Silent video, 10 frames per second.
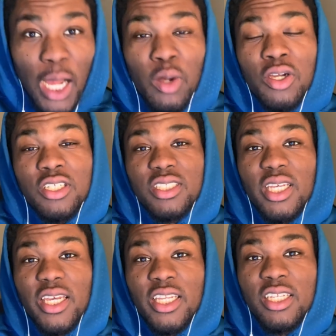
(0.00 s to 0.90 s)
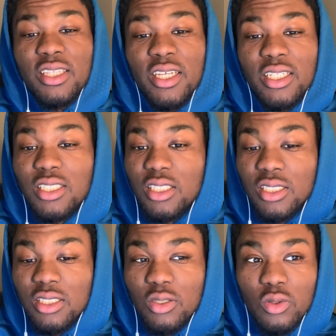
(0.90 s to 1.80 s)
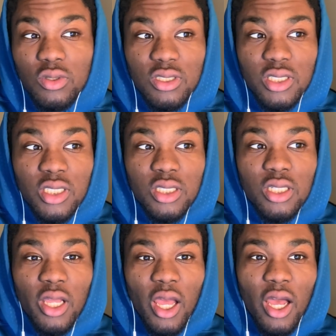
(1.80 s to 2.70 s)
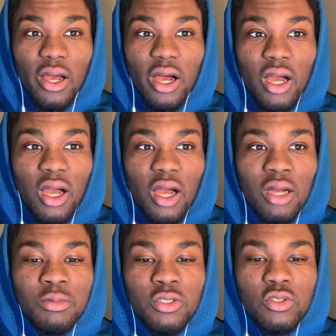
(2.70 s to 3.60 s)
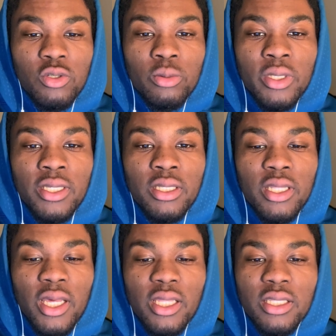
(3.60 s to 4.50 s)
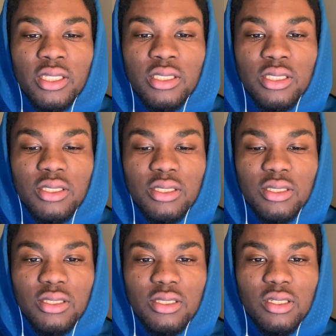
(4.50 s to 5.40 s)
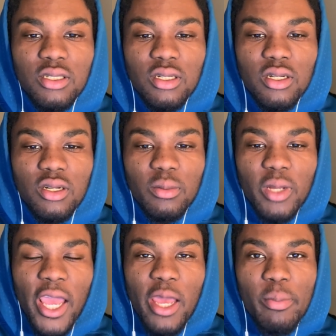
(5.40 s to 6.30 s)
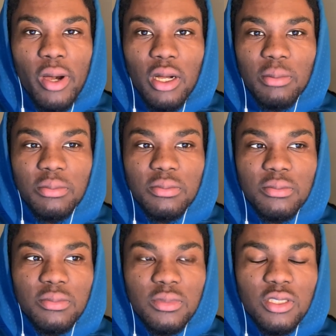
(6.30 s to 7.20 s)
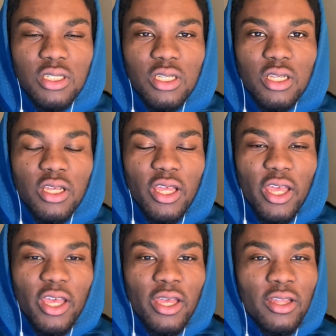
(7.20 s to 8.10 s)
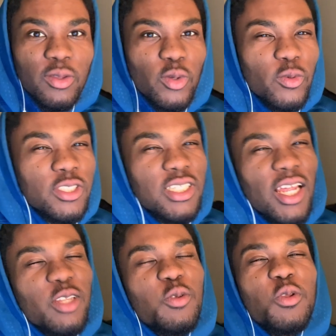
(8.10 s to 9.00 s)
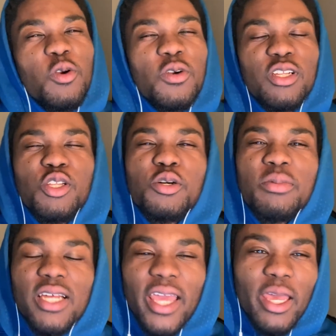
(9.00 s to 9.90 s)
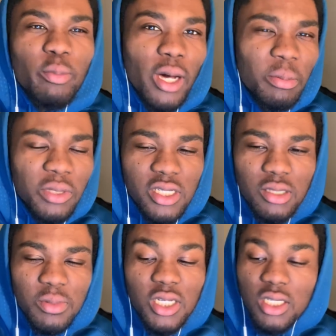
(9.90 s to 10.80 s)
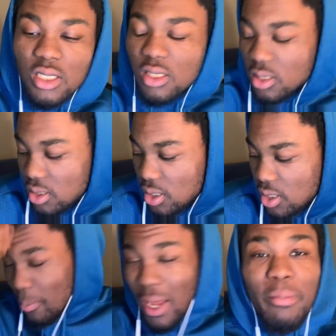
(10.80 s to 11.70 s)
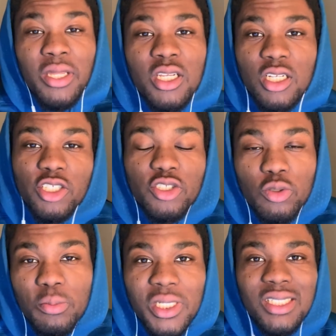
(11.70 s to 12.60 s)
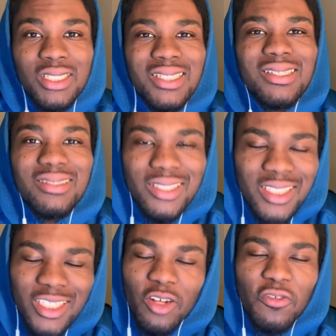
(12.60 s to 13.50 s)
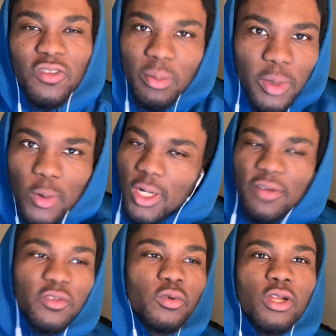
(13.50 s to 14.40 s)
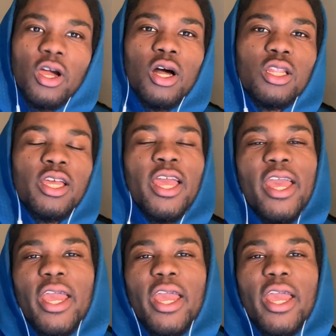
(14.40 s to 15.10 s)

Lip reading: I don't understand anything that these dudes are saying. I'm assuming that this is K-pop. And the reason I do know what a little bit of K-pop is because I've been in the shoe business, sneaker flipping, whatever you want to call it.